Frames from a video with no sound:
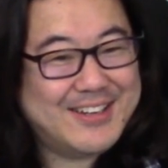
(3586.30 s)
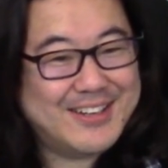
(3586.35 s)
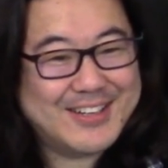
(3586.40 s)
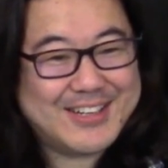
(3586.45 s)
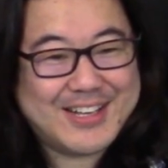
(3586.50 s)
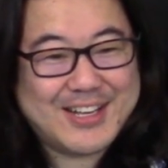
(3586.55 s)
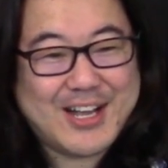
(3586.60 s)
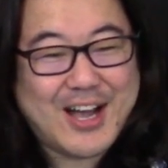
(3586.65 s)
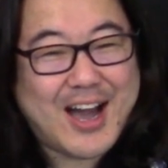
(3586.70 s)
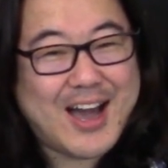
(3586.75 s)

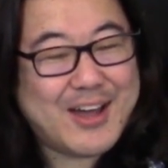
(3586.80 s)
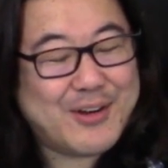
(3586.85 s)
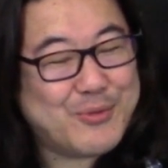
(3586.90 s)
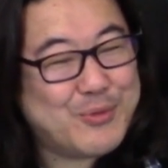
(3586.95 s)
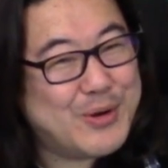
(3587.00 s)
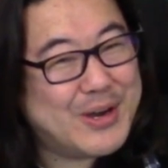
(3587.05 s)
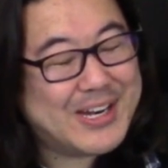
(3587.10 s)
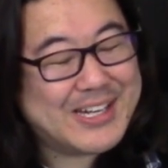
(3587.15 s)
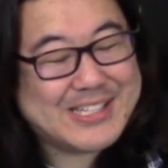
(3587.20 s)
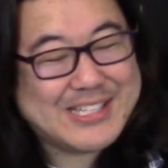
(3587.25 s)
good God,
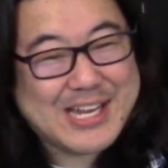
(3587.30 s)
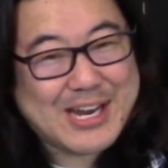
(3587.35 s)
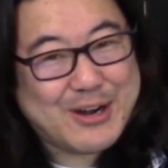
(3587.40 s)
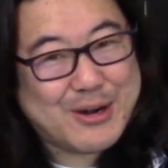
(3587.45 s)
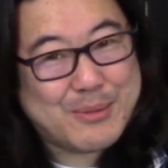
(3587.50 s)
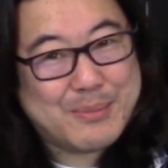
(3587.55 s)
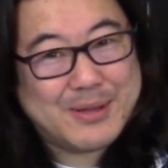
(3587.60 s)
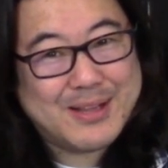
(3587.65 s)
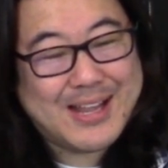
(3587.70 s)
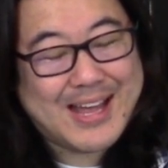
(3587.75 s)
what a
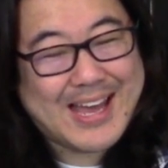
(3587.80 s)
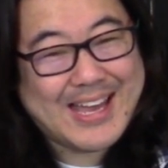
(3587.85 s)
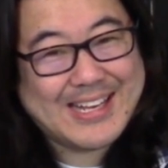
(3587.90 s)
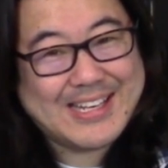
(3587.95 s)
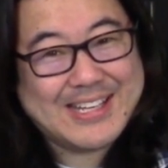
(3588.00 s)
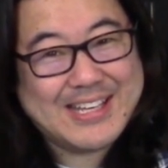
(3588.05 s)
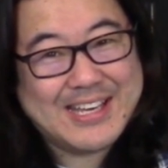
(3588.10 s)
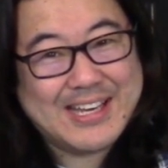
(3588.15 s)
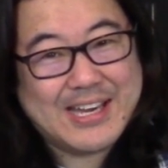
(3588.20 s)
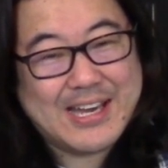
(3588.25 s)
terrible
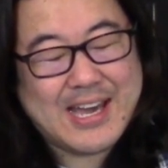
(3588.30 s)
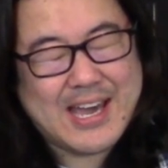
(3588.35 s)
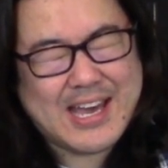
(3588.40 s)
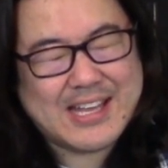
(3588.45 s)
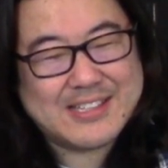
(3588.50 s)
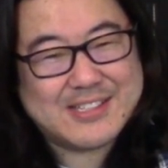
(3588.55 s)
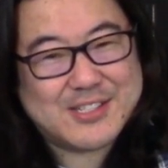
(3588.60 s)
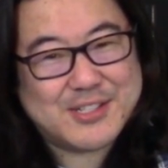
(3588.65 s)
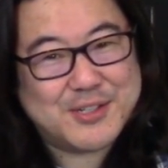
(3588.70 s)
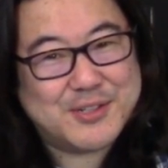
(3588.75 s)
idea.
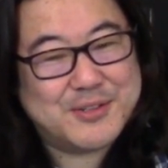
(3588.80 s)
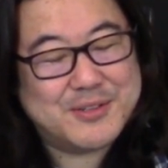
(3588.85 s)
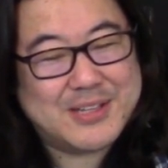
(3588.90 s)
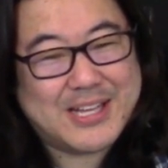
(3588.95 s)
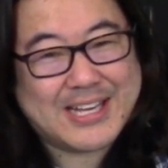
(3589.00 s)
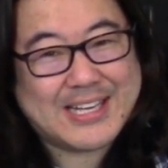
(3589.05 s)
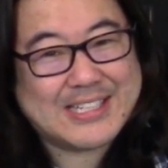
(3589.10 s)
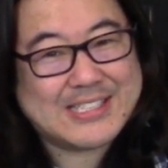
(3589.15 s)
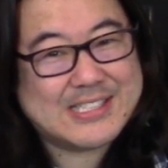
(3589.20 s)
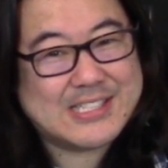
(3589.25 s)
And two,
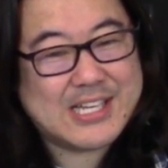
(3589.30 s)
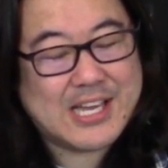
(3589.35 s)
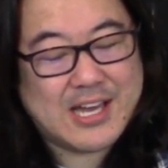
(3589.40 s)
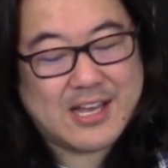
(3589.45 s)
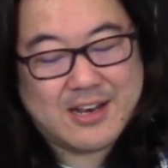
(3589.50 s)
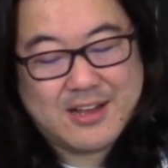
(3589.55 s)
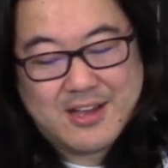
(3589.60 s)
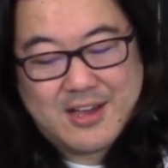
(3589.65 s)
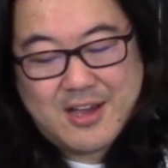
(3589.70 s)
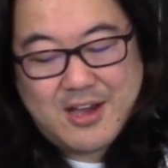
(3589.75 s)
like I
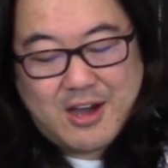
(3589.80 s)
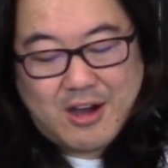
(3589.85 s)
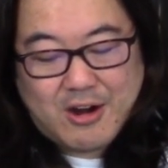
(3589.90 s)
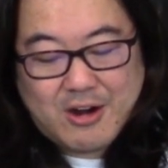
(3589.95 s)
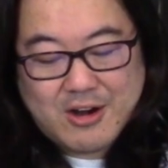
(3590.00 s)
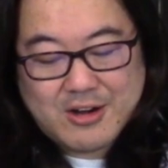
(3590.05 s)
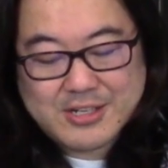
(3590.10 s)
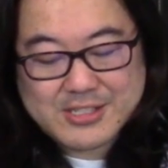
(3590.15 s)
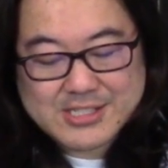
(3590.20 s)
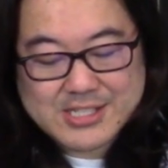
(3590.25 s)
said,
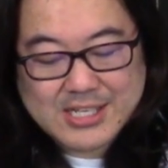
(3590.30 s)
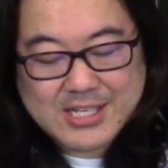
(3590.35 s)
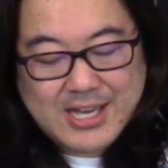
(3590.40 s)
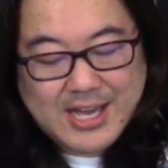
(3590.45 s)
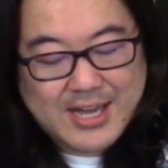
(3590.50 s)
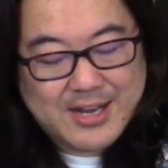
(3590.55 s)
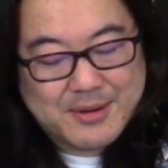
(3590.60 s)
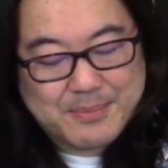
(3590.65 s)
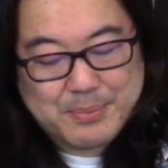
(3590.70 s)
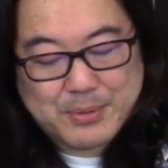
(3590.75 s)
Art is the
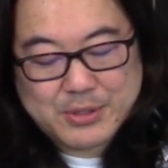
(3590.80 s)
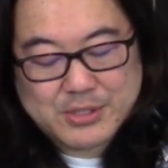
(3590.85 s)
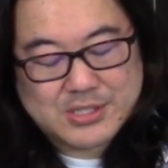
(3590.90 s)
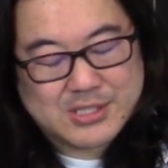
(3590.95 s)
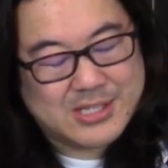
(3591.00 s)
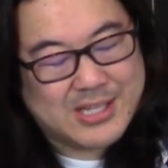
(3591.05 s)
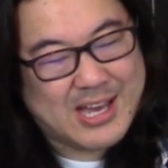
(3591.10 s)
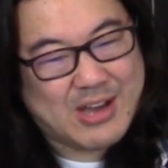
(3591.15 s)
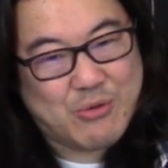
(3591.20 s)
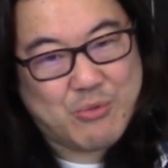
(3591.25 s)
kind of
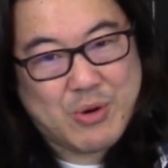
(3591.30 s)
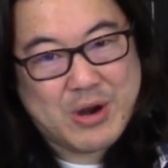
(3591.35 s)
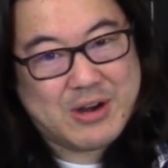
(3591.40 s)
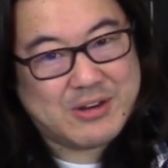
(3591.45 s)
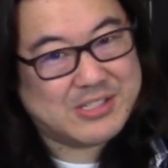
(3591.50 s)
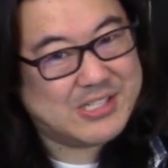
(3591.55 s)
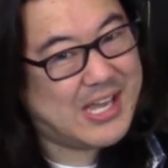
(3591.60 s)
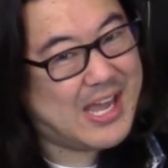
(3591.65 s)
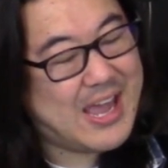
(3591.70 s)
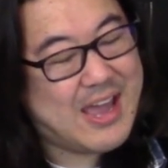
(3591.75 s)
person that
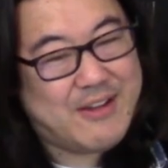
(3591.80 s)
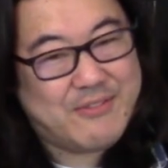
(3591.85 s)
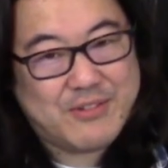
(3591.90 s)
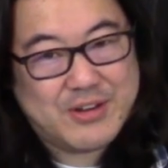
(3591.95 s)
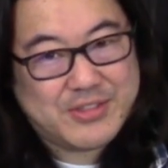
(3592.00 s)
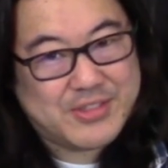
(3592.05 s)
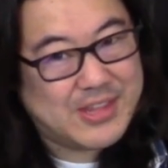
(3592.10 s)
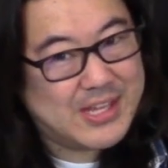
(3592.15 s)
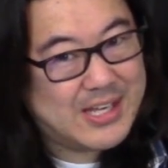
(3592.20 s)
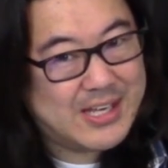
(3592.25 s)
wears
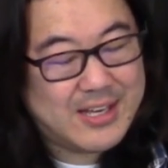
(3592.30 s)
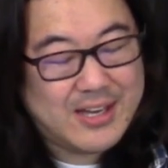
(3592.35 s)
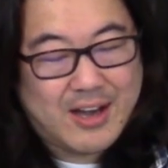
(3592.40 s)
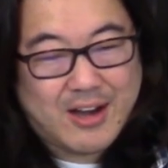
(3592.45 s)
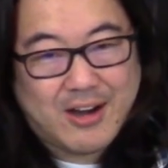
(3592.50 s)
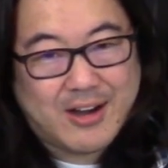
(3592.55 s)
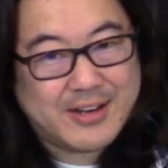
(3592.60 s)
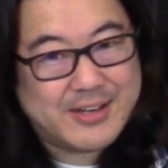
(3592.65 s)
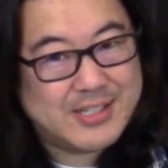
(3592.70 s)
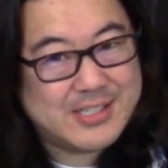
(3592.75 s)
everything
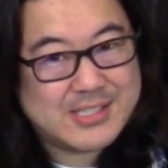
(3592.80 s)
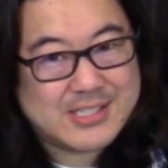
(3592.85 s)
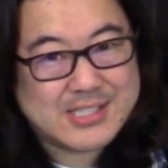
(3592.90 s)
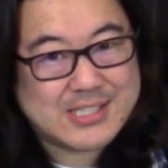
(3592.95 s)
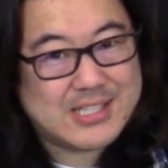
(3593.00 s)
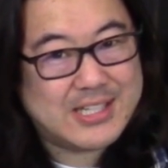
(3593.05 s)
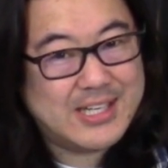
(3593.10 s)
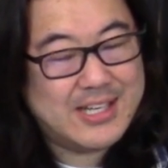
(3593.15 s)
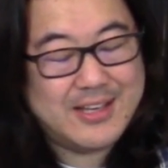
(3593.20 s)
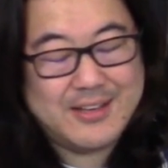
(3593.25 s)
on his
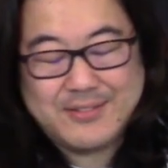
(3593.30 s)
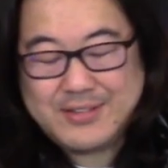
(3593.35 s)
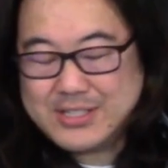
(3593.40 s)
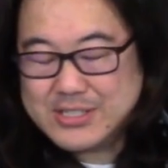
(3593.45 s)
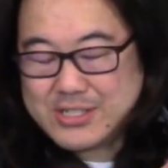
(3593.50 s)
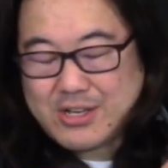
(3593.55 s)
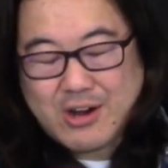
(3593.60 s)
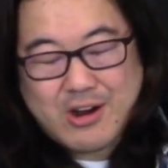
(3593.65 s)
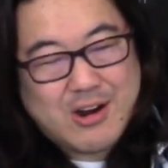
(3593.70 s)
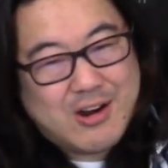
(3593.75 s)
sleeve.
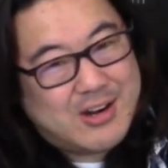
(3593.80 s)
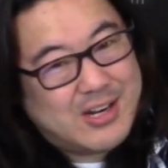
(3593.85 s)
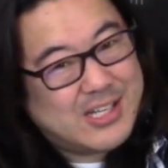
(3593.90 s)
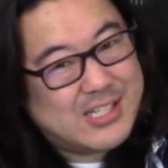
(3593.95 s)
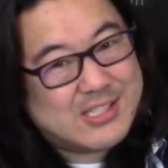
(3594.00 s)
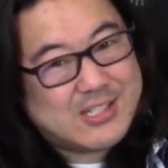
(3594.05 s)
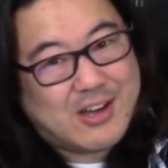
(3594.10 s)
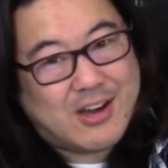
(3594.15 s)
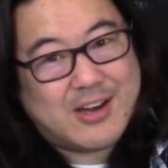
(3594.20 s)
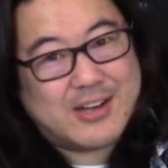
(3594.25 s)
His heart
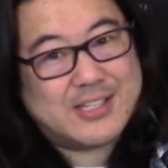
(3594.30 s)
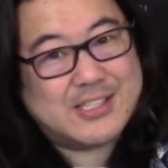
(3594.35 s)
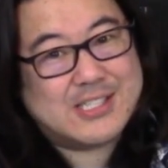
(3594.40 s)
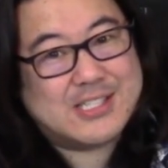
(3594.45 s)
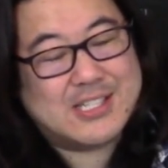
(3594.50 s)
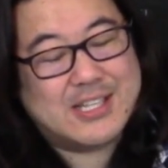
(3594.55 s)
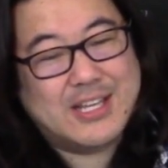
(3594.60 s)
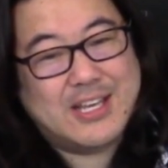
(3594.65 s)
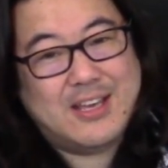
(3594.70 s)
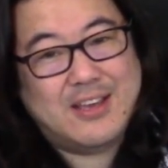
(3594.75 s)
is on his
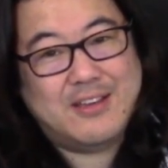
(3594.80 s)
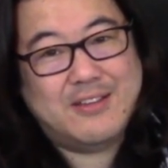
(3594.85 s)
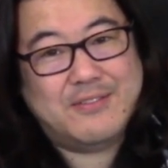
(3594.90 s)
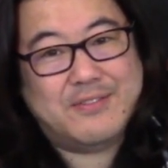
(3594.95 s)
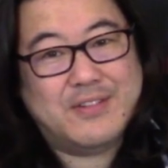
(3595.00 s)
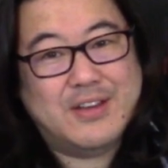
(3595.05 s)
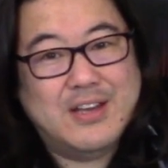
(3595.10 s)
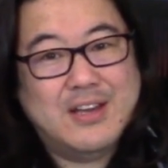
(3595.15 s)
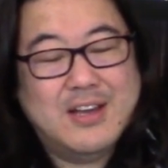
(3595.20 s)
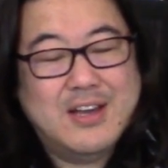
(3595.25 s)

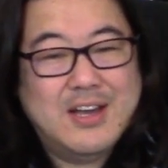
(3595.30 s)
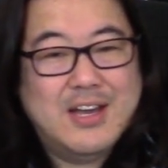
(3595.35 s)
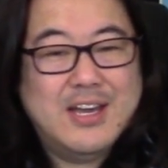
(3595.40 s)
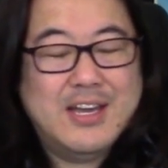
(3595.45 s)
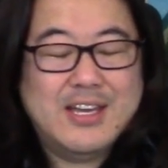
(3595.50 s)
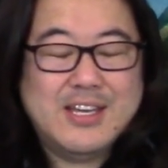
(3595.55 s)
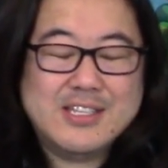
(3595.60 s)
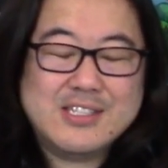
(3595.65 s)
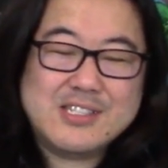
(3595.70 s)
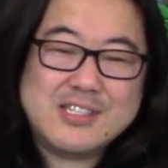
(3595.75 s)
sleeve.
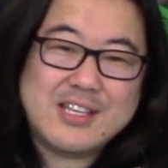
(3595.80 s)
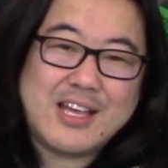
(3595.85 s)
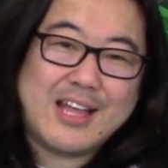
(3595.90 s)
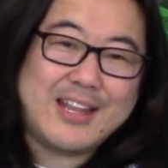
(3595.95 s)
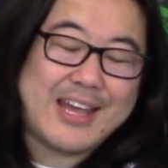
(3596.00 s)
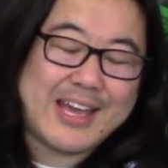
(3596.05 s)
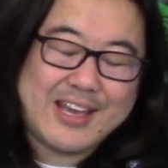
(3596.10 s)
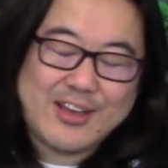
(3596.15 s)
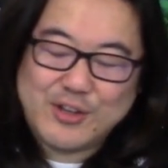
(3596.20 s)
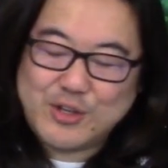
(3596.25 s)
It's
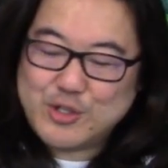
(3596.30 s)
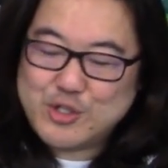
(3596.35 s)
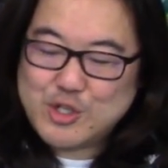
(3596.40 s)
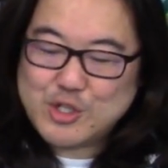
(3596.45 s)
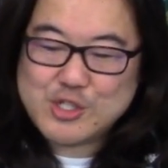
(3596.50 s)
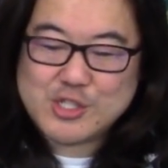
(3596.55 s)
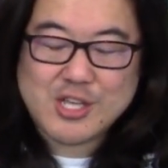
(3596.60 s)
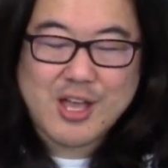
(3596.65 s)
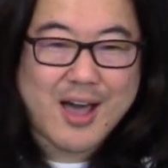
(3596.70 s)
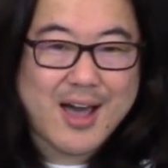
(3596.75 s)
like
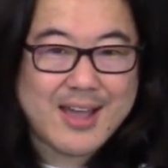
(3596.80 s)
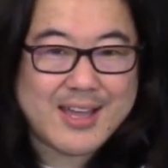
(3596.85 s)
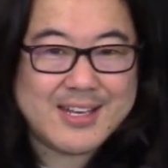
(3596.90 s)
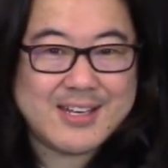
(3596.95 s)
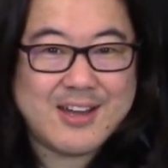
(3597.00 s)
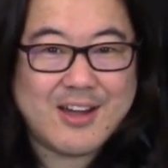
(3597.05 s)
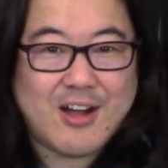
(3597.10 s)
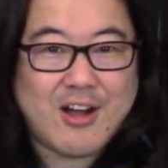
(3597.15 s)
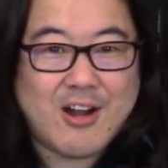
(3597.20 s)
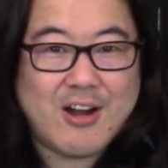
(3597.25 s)
just
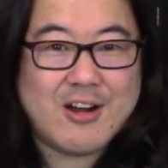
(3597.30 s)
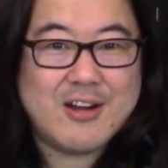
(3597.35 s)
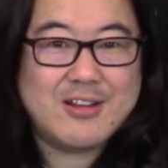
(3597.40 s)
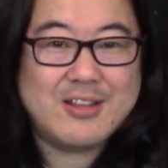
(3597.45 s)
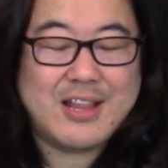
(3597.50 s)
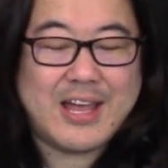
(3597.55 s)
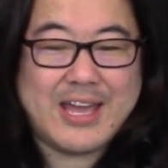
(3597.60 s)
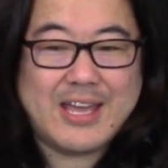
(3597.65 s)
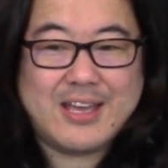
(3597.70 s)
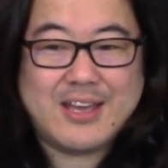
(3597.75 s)
talking to
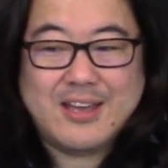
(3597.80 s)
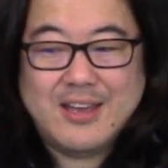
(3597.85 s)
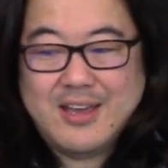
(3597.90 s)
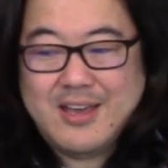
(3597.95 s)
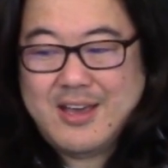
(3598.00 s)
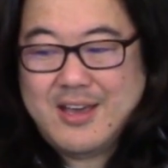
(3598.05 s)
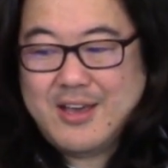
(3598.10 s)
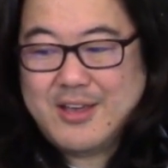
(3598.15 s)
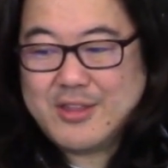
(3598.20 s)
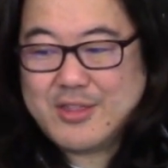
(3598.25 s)
Art, like
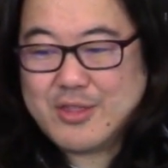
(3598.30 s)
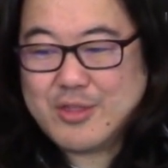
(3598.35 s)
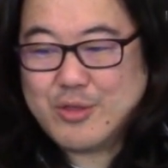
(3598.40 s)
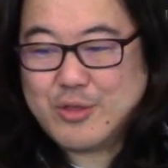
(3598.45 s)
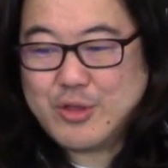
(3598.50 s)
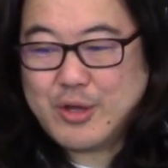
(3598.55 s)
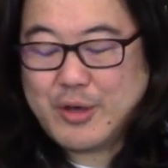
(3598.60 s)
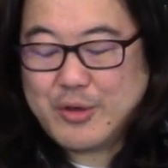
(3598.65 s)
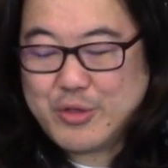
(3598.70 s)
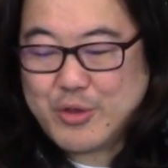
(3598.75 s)

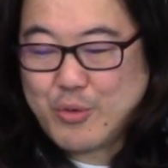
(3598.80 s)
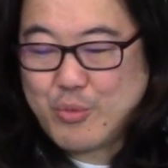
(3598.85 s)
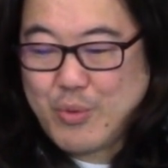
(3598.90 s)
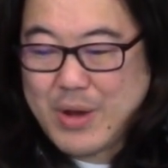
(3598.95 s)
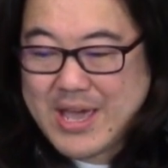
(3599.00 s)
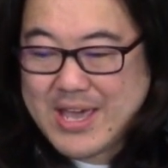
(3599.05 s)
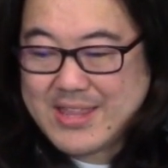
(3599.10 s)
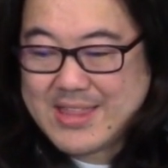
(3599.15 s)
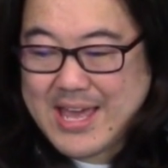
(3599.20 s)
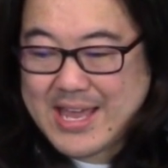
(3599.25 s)
the the
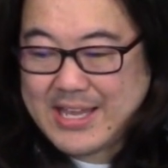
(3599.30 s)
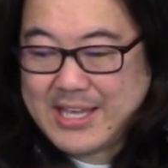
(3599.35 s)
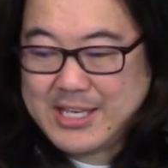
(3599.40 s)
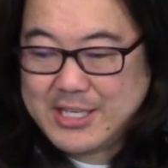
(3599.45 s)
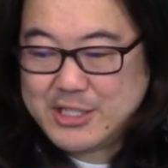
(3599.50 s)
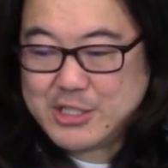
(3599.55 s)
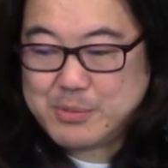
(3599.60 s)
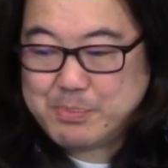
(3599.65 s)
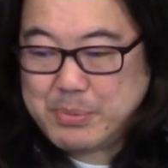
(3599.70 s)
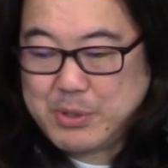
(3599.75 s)
way that he